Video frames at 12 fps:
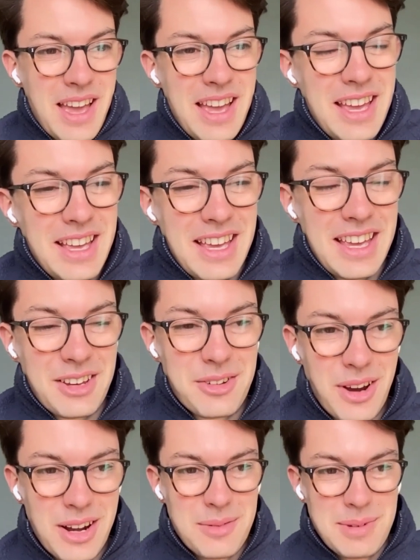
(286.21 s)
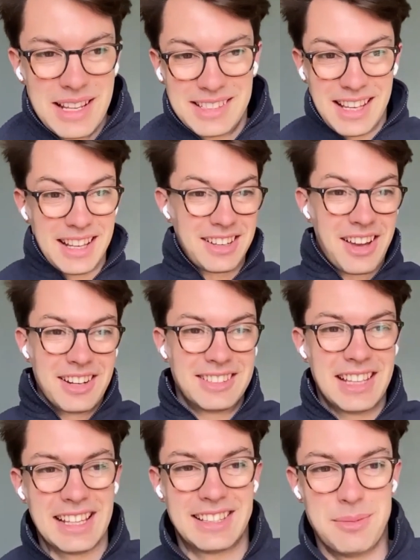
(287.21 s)
incredibly kind of
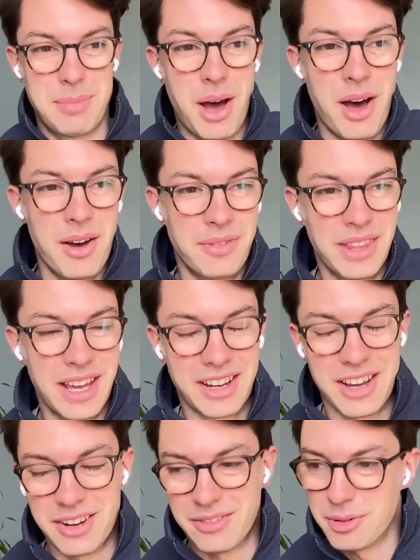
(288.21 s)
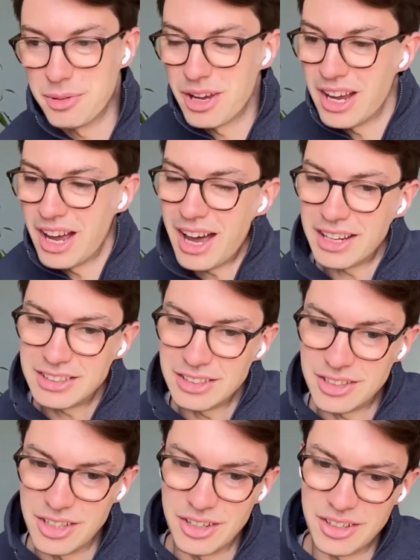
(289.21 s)
sets the bar for that kind of
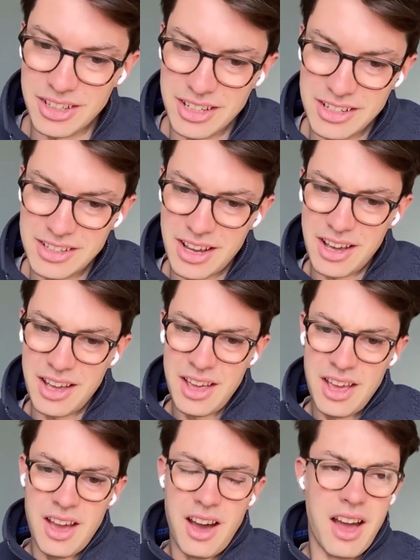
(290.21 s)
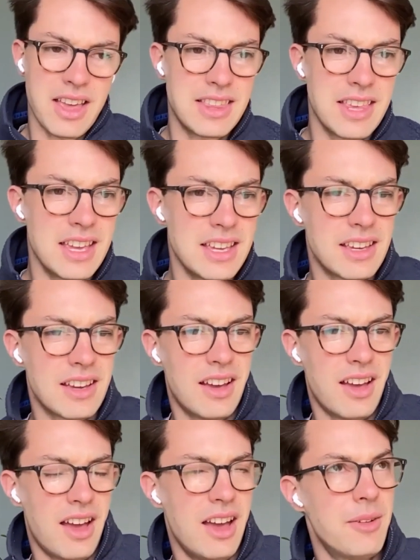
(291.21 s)
attitude. And I think
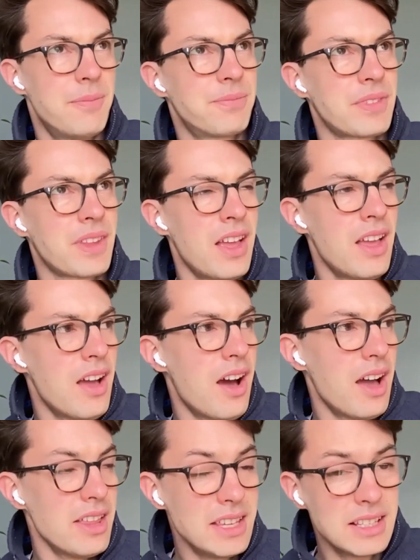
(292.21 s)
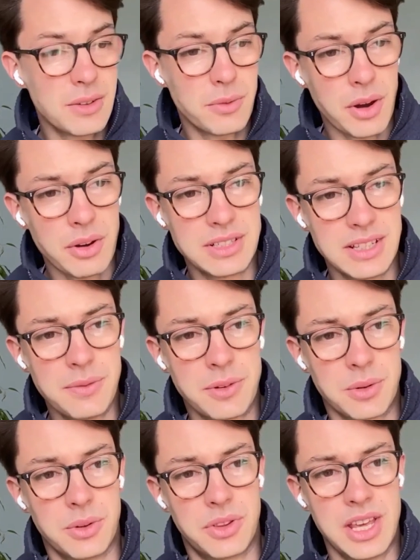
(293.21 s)
it's a very
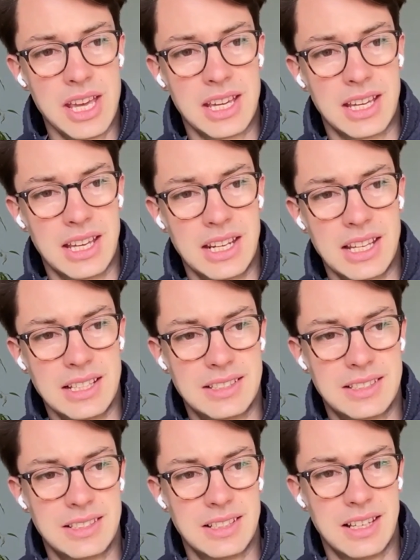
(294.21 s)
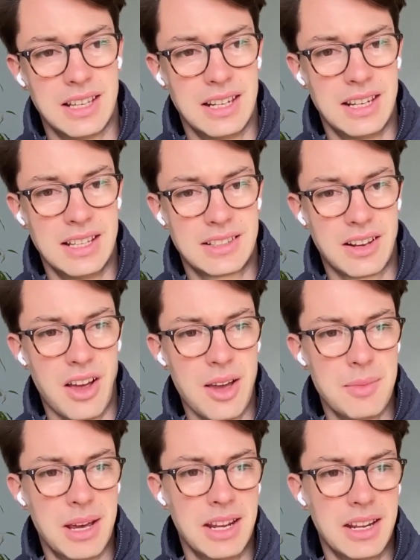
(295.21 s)
difficult thing in this
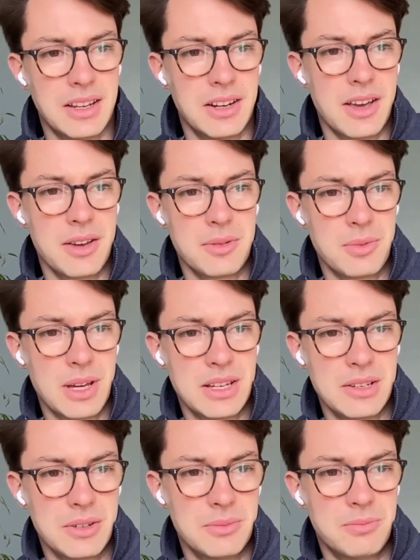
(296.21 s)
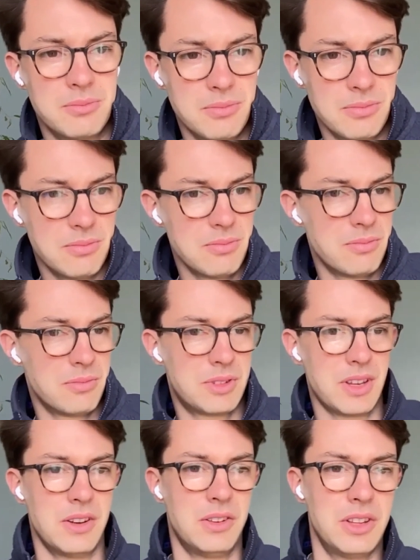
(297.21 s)
climate. When you
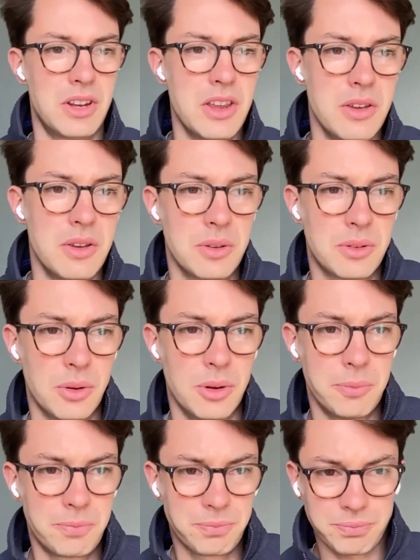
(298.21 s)
turn on the news or